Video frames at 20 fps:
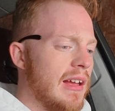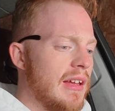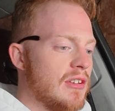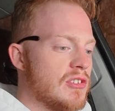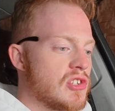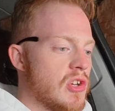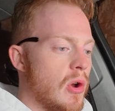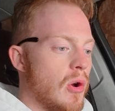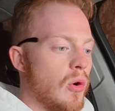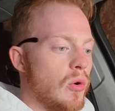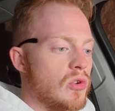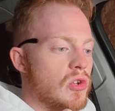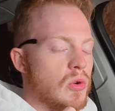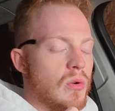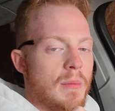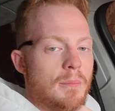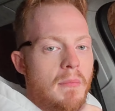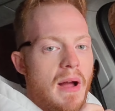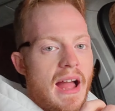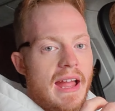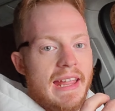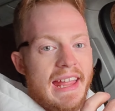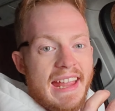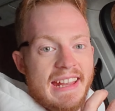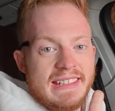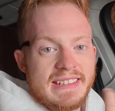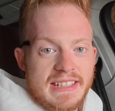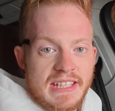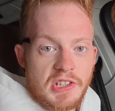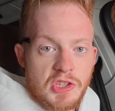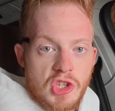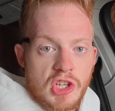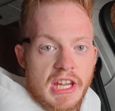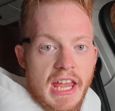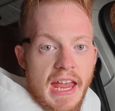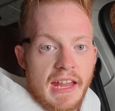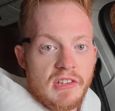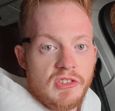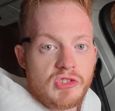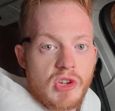So you can buy a
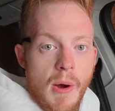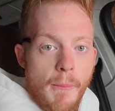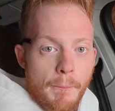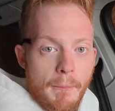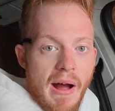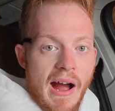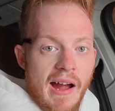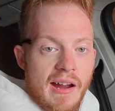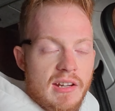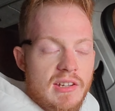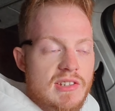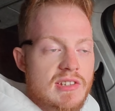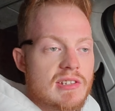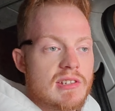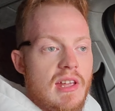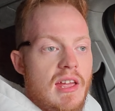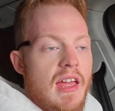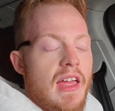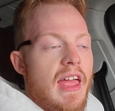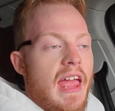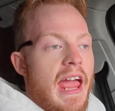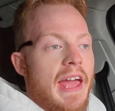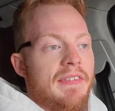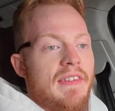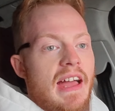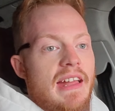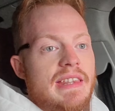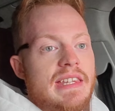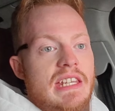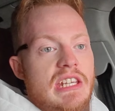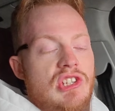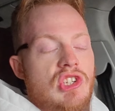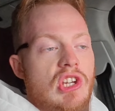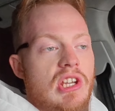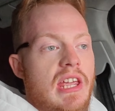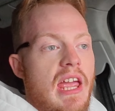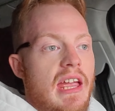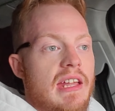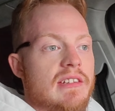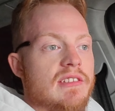TGK dump box, and that
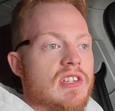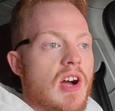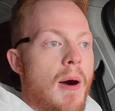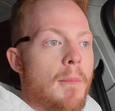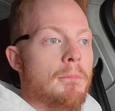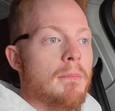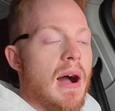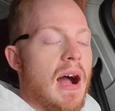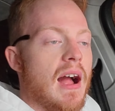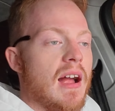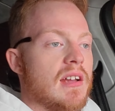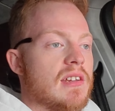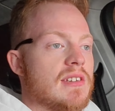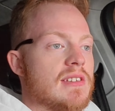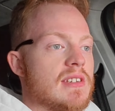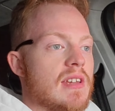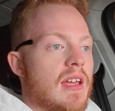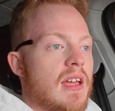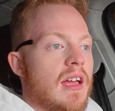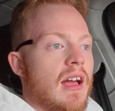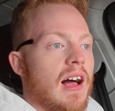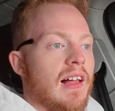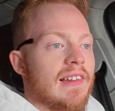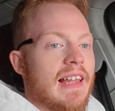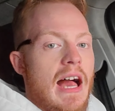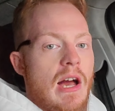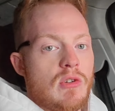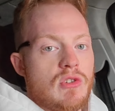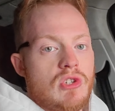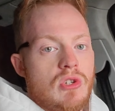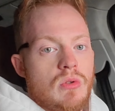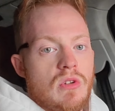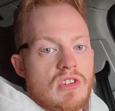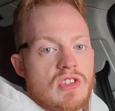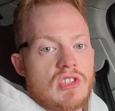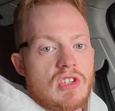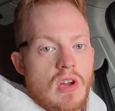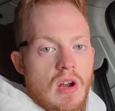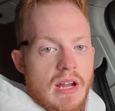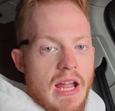TGK dump box allows you to
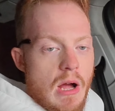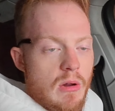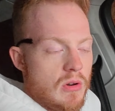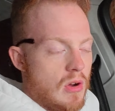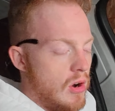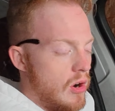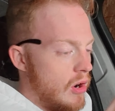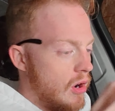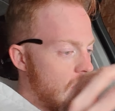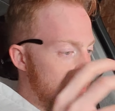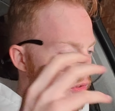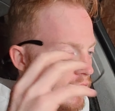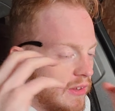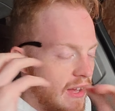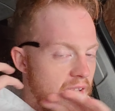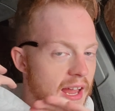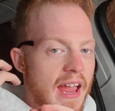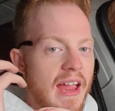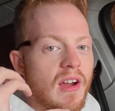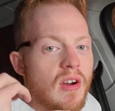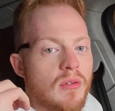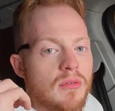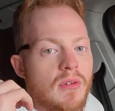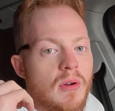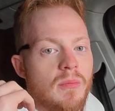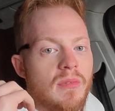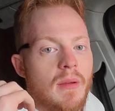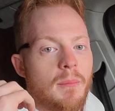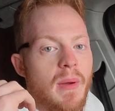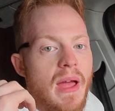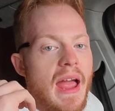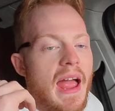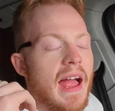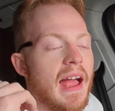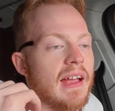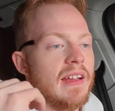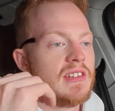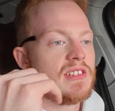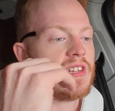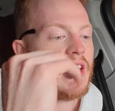suck out all the air from the
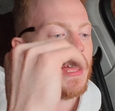bags,